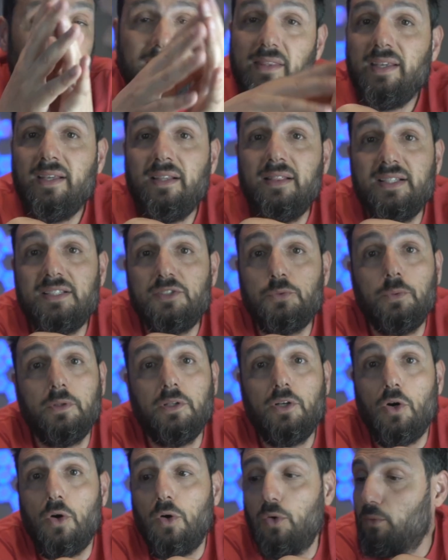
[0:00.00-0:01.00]
I think this
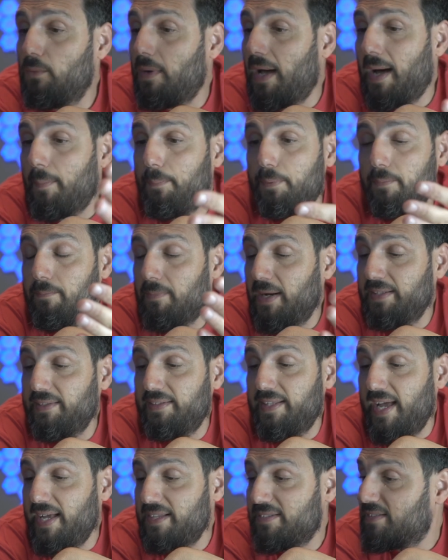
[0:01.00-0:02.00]
will go up on my
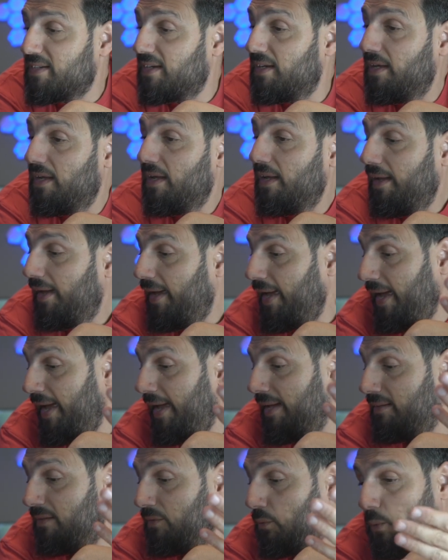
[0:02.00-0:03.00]
desk
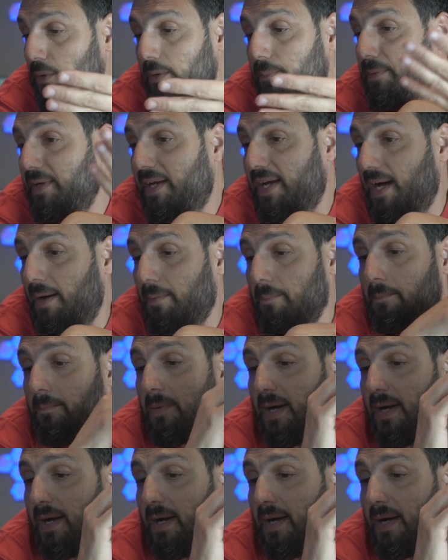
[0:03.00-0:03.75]
and will become